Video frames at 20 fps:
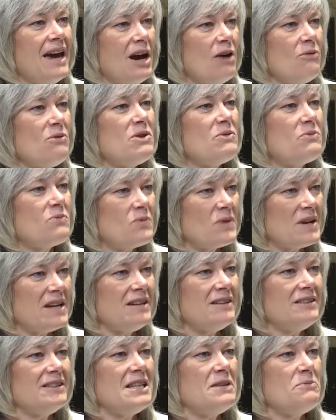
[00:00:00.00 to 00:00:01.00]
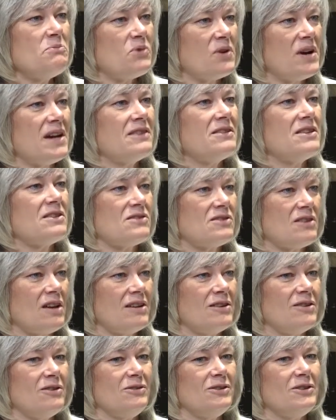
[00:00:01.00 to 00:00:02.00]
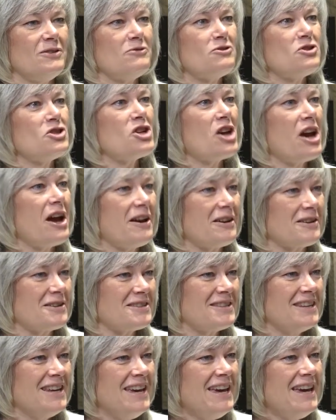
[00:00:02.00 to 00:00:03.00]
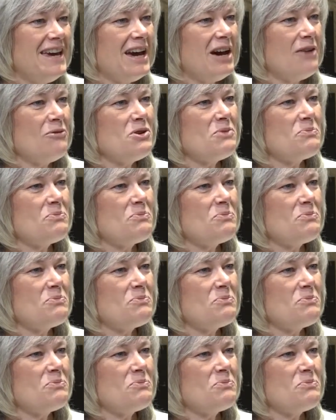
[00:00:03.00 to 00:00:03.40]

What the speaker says: How we really break the cycle of checks, how we